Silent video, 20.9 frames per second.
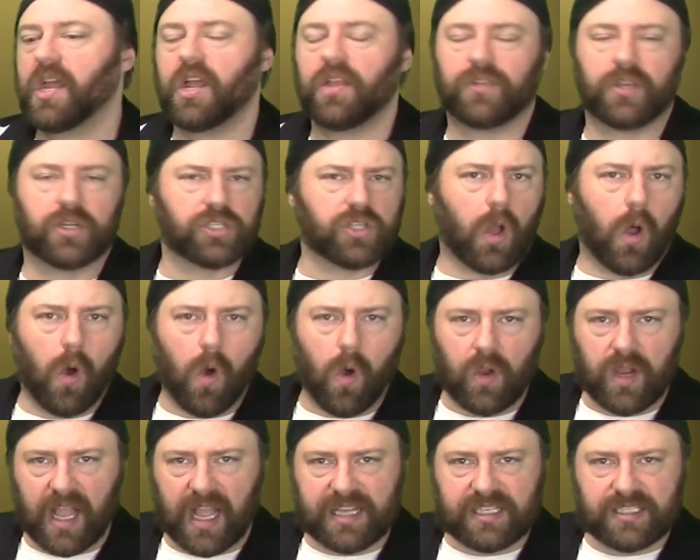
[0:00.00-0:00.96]
There's all
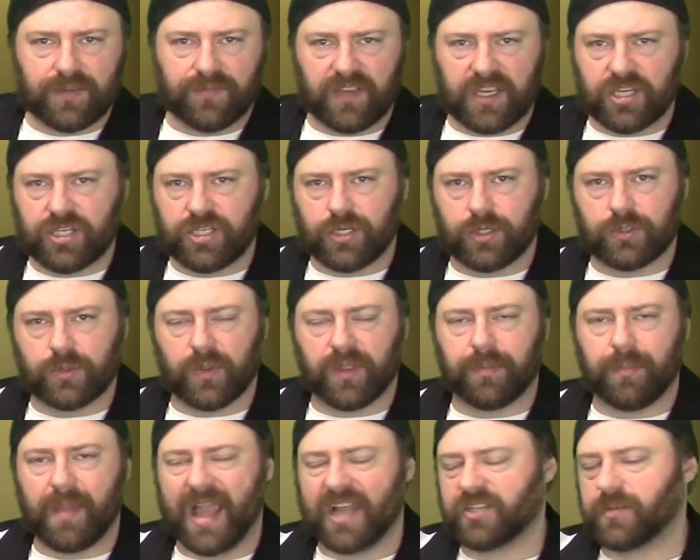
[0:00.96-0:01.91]
kinds of issues with
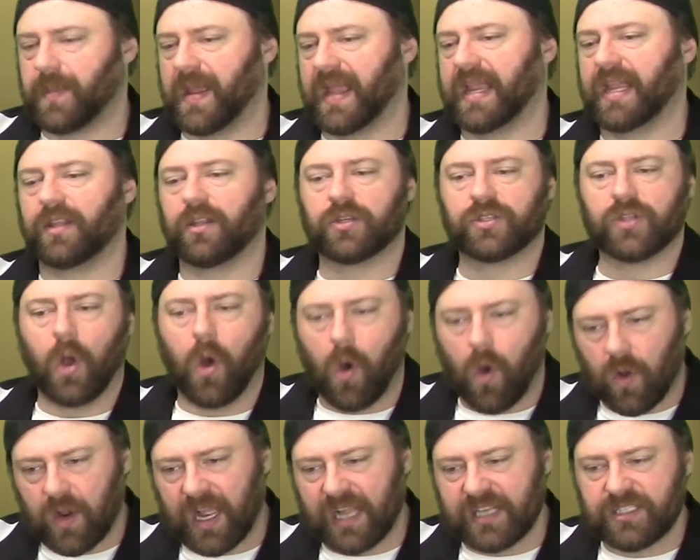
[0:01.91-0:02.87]
matchmaking. There's
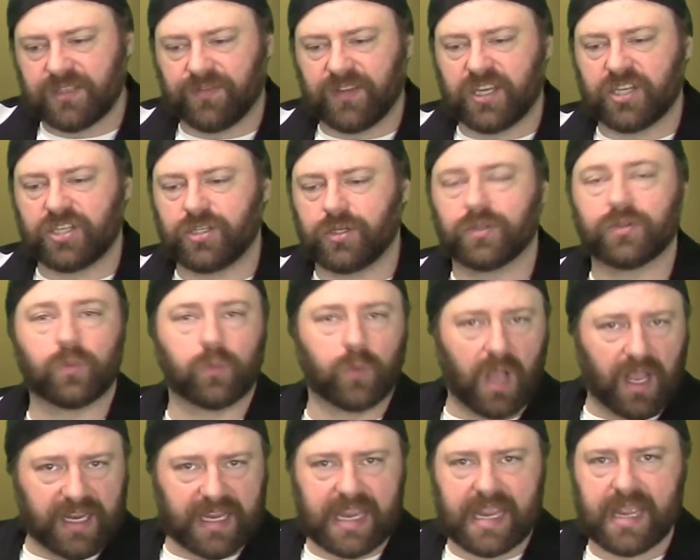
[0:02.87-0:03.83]
all kinds of issues,
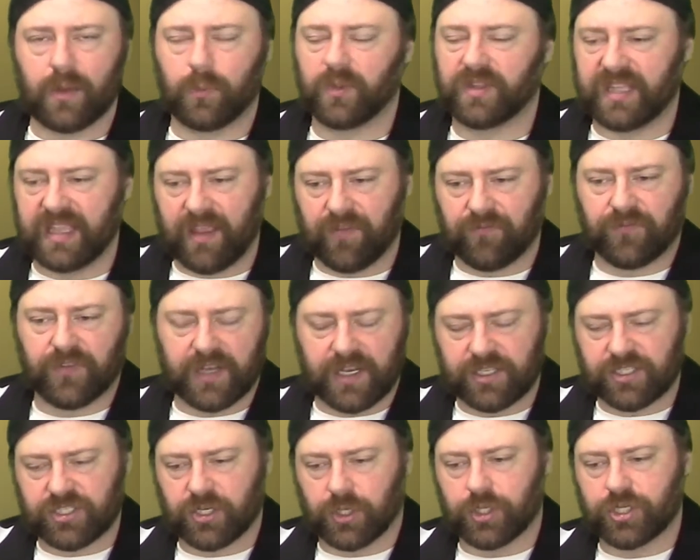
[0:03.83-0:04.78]
again, with the infinite
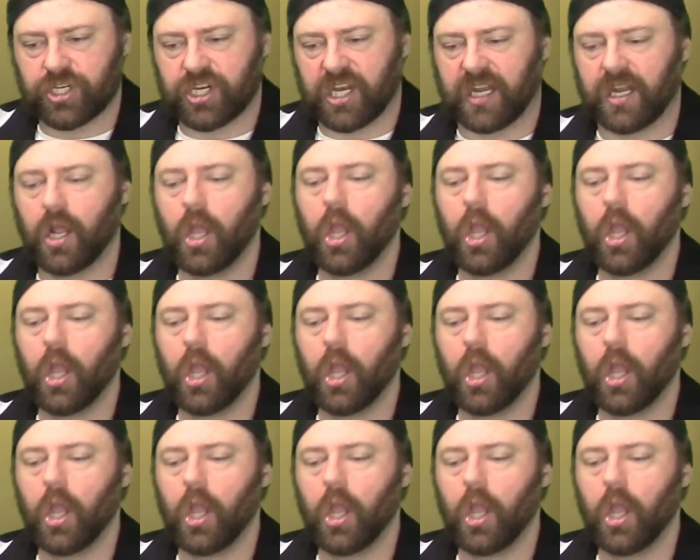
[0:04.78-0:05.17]
searching.